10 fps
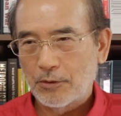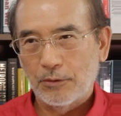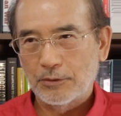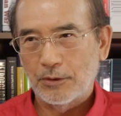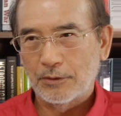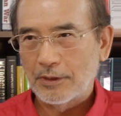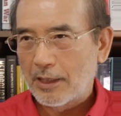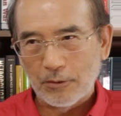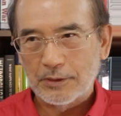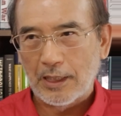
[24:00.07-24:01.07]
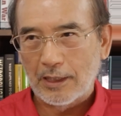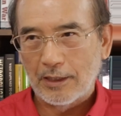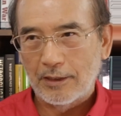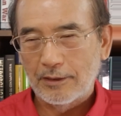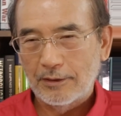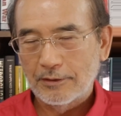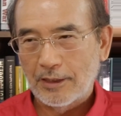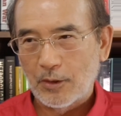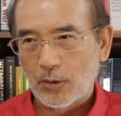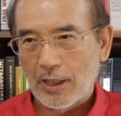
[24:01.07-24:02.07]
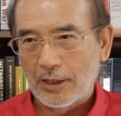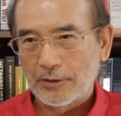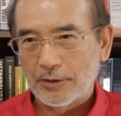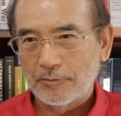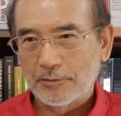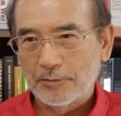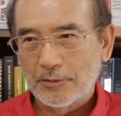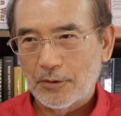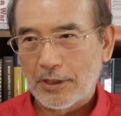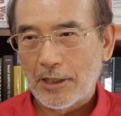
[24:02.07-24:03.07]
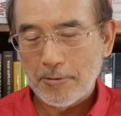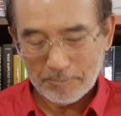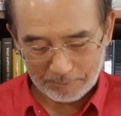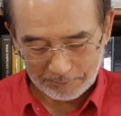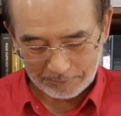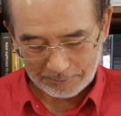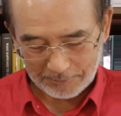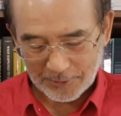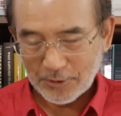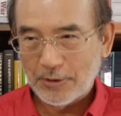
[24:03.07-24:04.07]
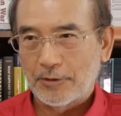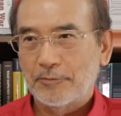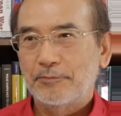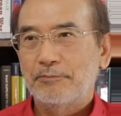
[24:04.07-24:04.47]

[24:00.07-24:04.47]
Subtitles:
Kyoto, not Osaka, not Hokkaido. Okay? Good.